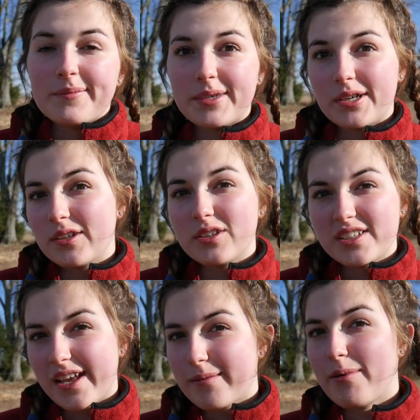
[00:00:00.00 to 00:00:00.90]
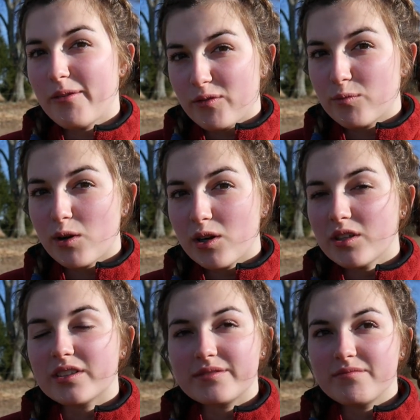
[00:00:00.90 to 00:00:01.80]
We all know this ain't a perfect
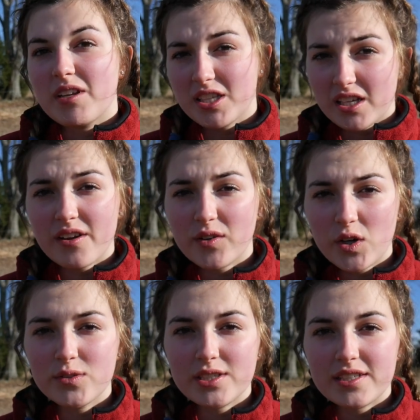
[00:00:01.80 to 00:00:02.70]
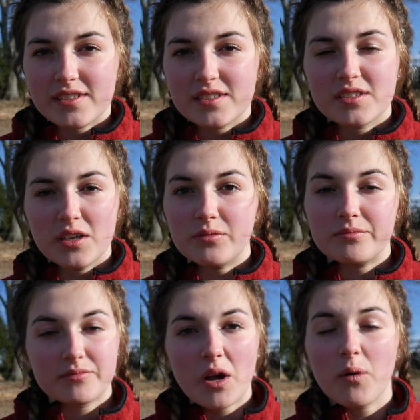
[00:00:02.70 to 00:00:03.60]
world and nothing ever goes easy, so
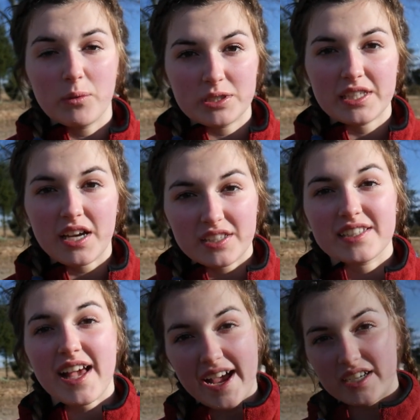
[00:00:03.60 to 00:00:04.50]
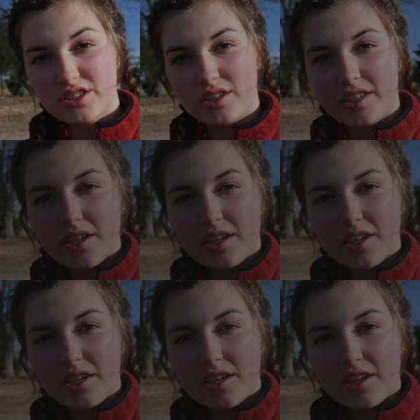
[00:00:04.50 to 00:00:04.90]
we'll see how this actually